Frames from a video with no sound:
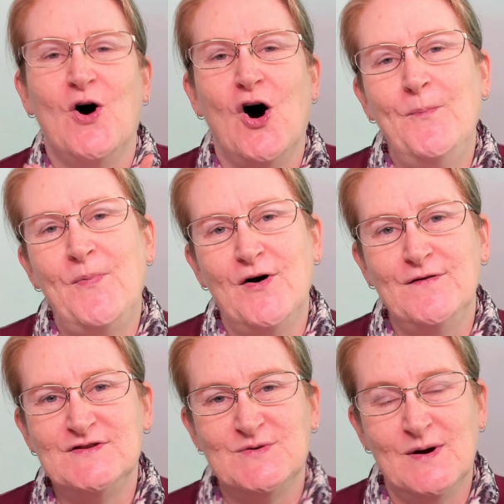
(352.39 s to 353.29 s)
Hop
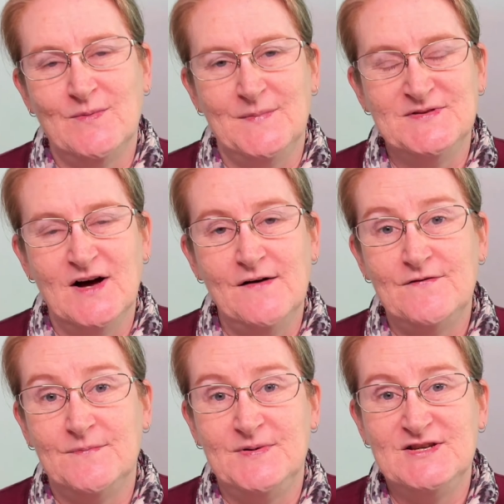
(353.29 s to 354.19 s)
over to our website
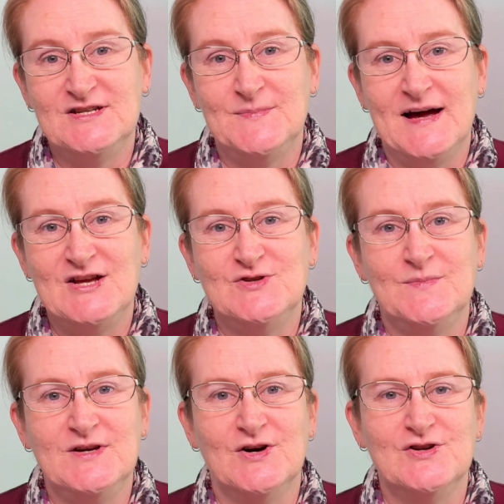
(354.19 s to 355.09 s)
from
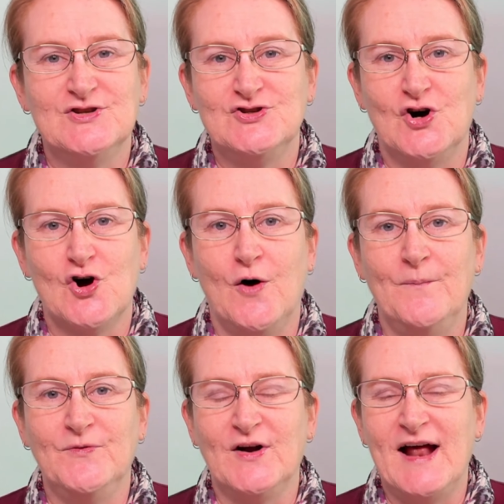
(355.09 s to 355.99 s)

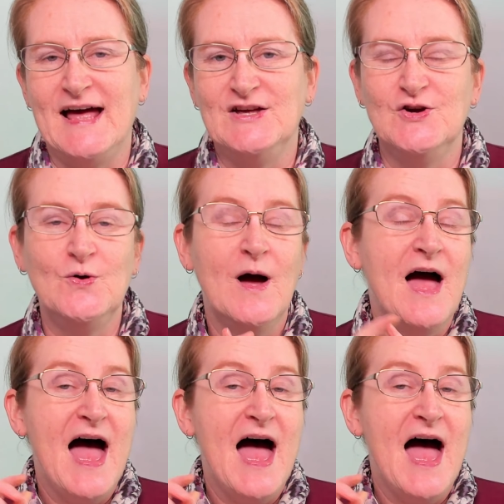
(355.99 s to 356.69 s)
picture2pageandbeyond.com.au